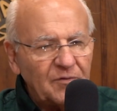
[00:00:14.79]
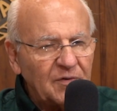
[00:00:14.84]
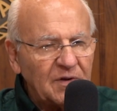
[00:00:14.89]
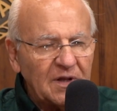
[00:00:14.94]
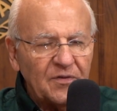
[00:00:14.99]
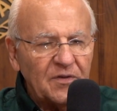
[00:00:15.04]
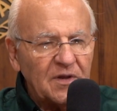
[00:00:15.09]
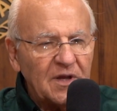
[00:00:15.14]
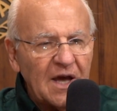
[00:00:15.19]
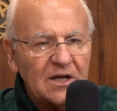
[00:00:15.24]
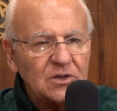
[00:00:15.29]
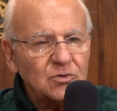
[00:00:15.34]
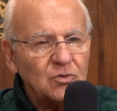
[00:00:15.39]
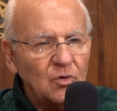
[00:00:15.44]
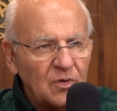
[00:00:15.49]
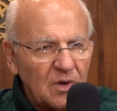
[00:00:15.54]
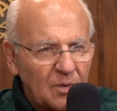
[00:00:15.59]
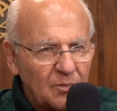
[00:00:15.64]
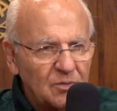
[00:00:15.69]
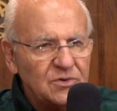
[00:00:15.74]
If you get the
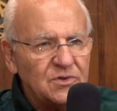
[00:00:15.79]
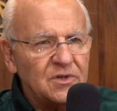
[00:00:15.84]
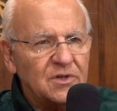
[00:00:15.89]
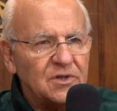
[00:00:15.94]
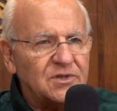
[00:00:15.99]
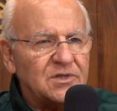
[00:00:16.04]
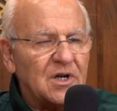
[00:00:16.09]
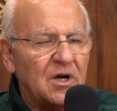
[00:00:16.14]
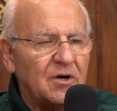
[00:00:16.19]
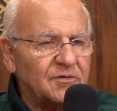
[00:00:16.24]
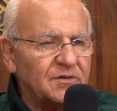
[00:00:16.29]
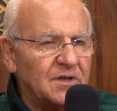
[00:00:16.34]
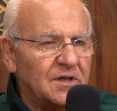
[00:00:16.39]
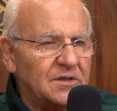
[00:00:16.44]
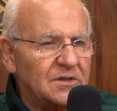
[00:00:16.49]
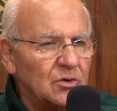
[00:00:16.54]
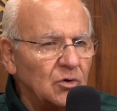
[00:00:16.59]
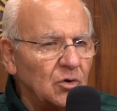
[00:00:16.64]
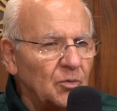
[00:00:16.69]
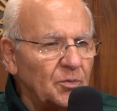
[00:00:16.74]
actual numbers in the Star
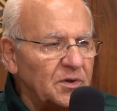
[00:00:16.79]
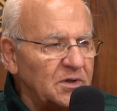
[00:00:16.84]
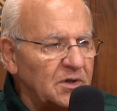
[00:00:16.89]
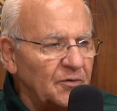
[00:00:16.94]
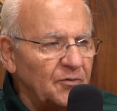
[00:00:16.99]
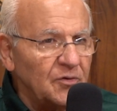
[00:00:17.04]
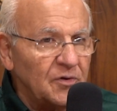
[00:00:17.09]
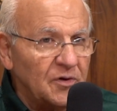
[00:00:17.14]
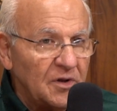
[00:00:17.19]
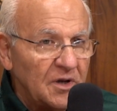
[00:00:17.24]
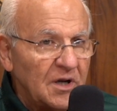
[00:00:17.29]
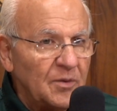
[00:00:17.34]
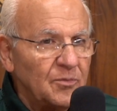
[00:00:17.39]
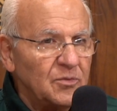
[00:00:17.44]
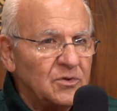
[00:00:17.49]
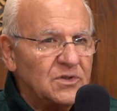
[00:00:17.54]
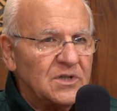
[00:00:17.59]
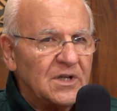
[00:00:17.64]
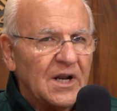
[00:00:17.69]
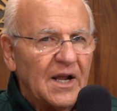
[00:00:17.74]
Times, they're a little bit different than the
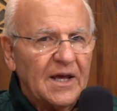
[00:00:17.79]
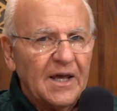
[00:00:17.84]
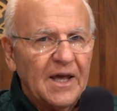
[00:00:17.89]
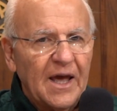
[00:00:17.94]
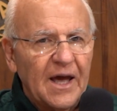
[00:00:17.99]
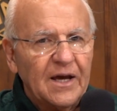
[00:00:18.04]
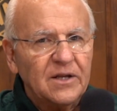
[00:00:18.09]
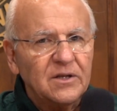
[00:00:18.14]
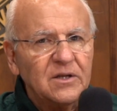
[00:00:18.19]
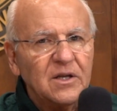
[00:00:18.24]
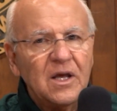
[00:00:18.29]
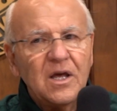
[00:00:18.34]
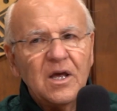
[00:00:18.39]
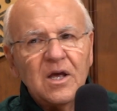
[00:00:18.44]
numbers that I had,